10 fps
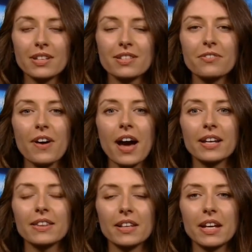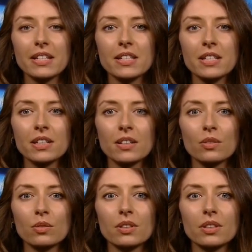is the fact that
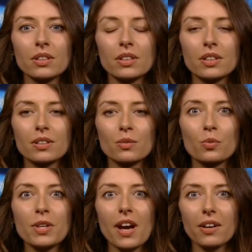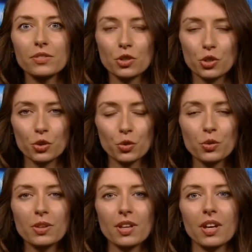we have the
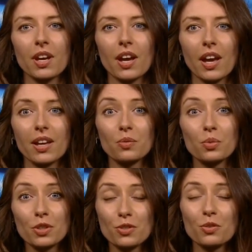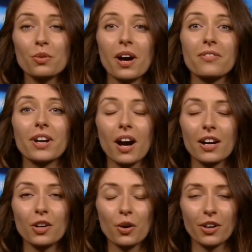truth and we do have
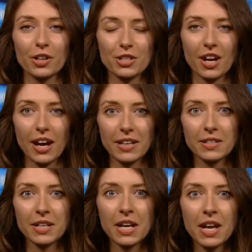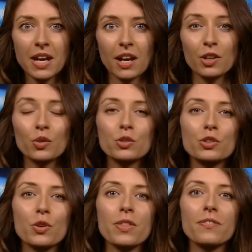God on our side. And
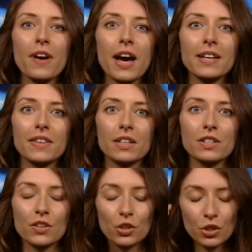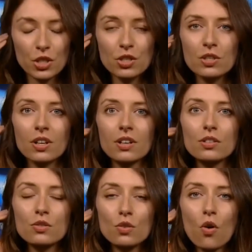also the fact that there is
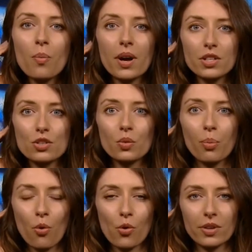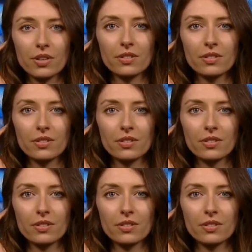so much support